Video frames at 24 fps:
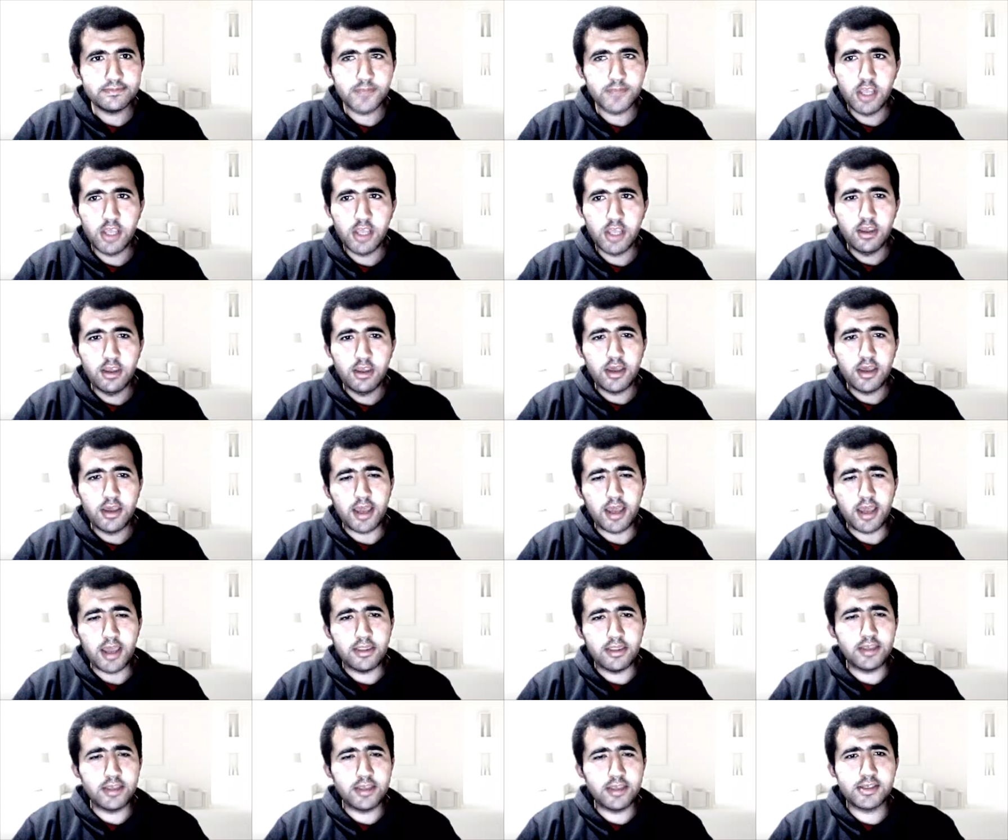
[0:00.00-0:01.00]
And this
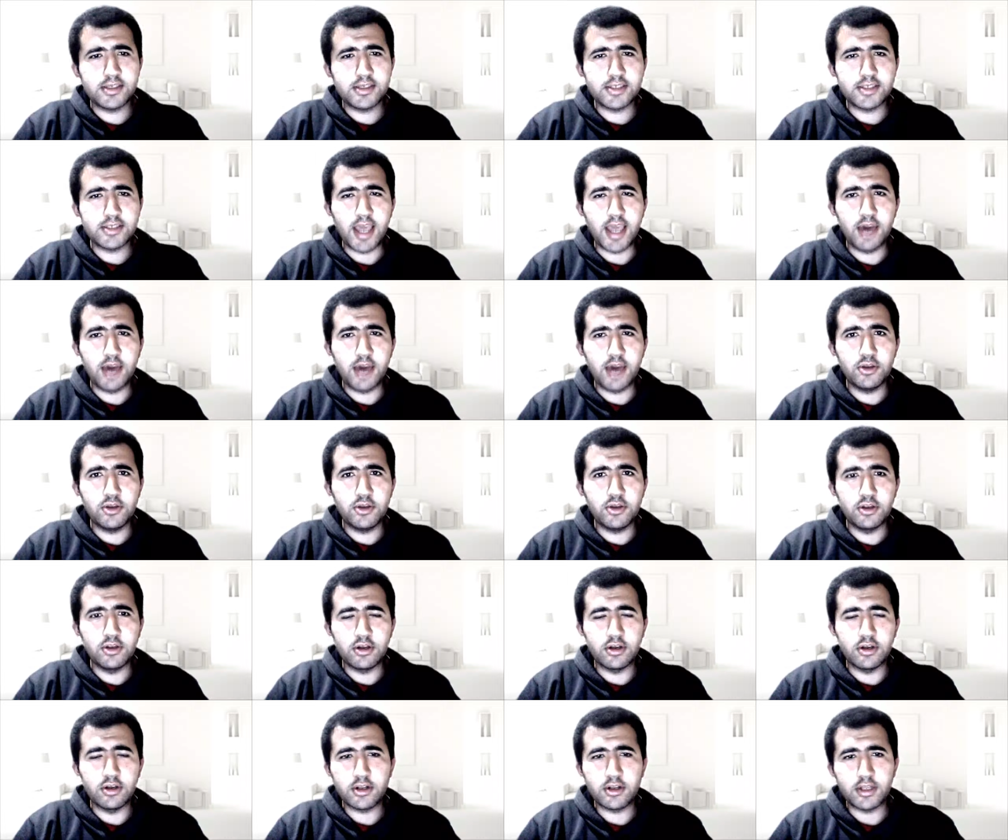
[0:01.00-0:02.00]
is how you learn
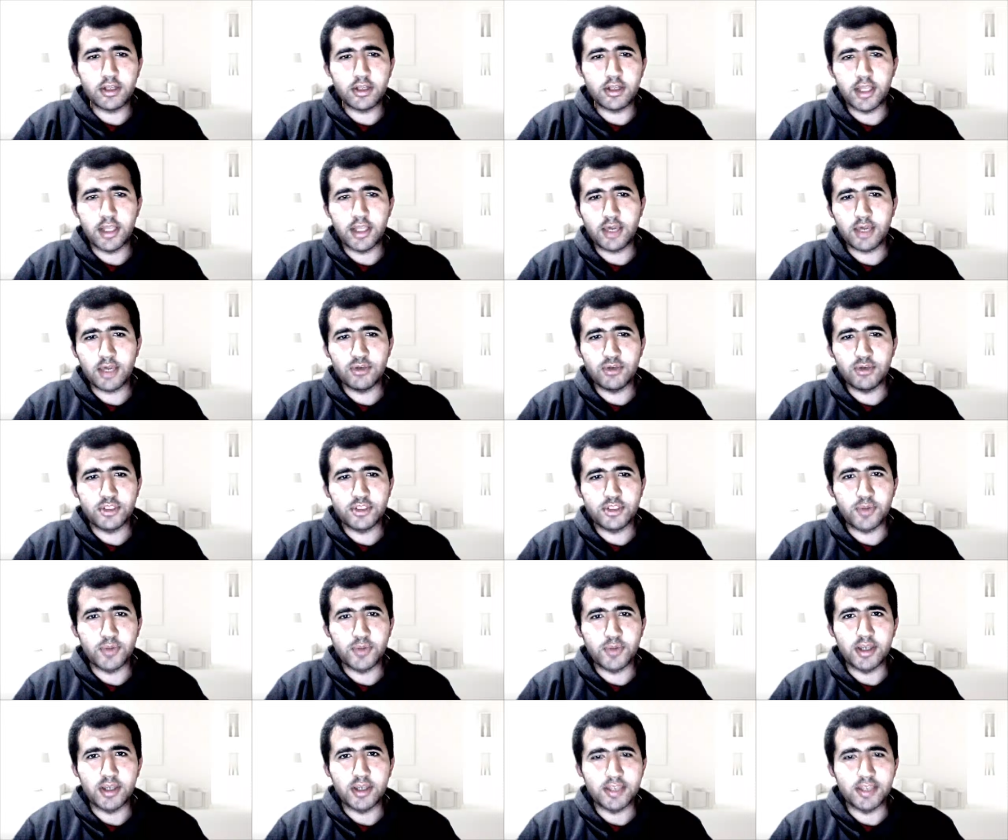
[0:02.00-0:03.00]
the language by
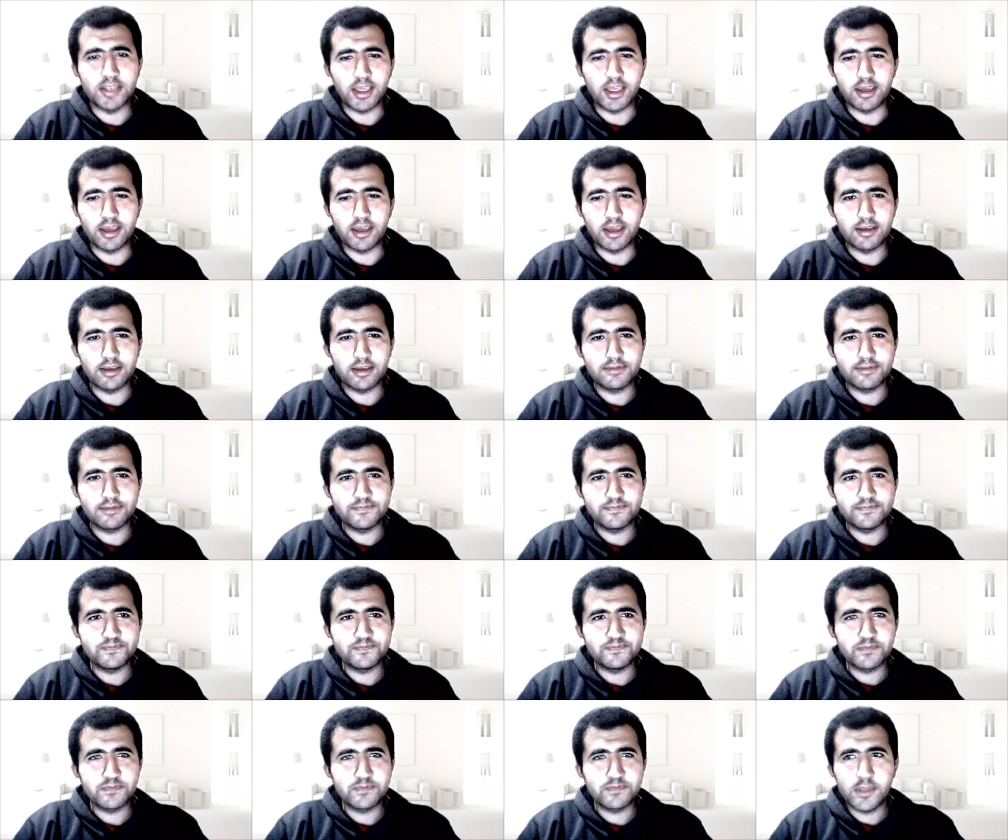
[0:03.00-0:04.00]
singing.
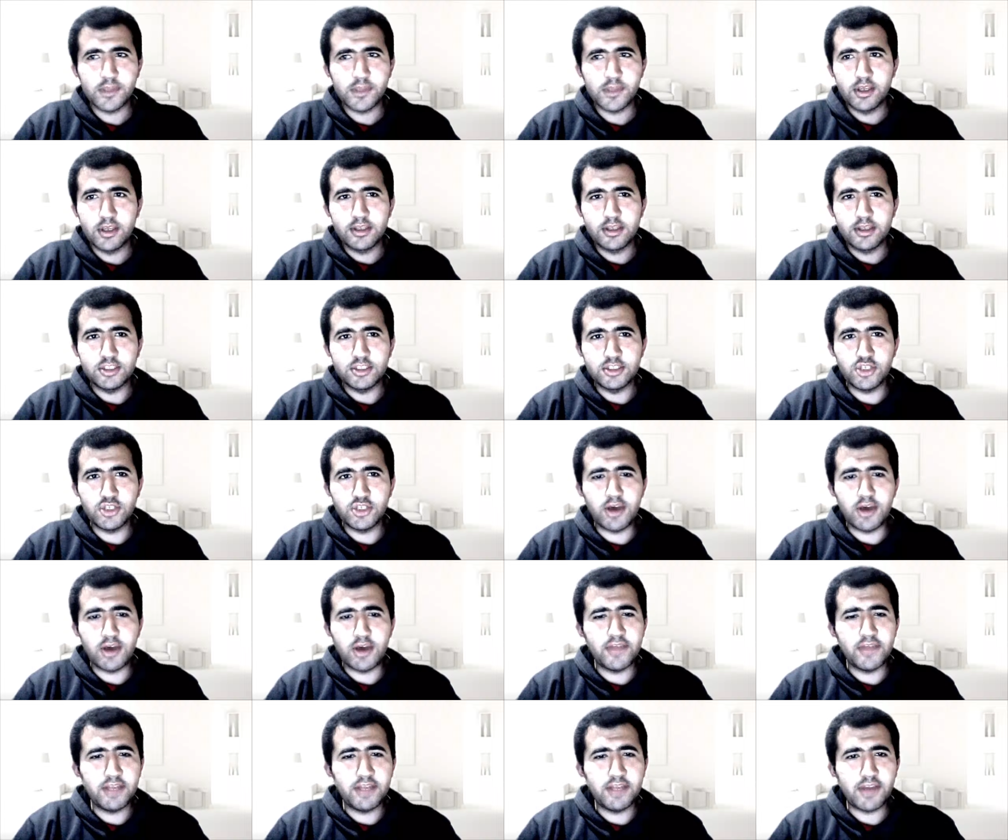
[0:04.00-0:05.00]
Do you have any
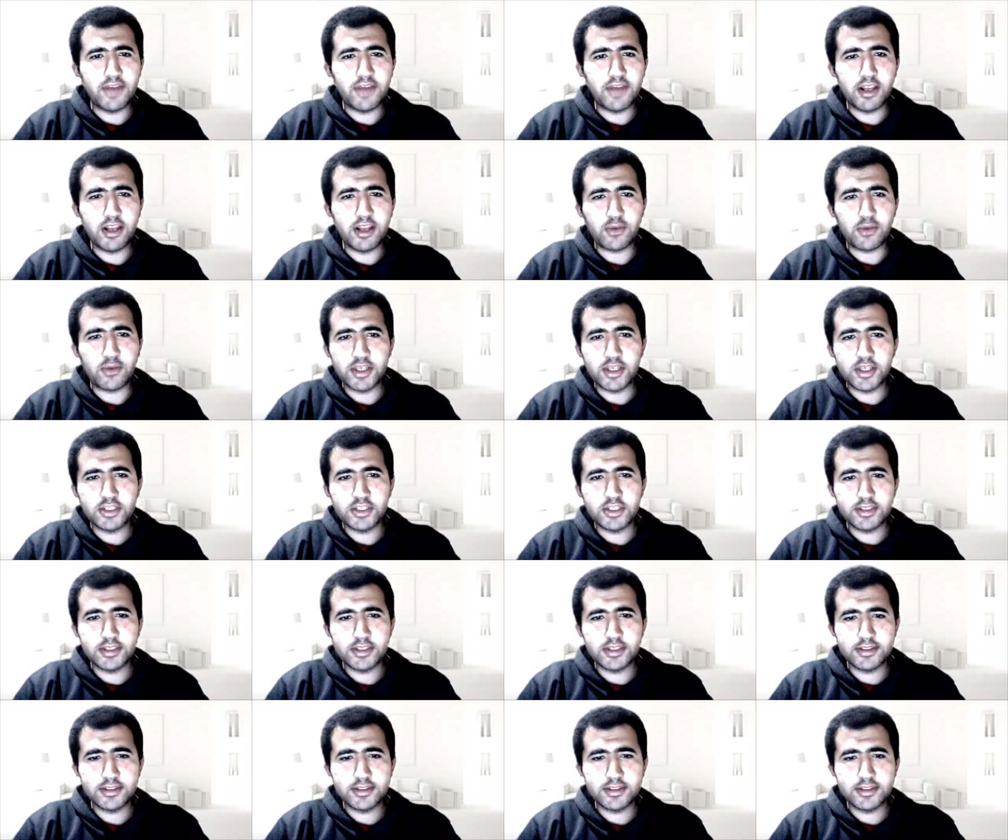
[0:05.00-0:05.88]
final questions?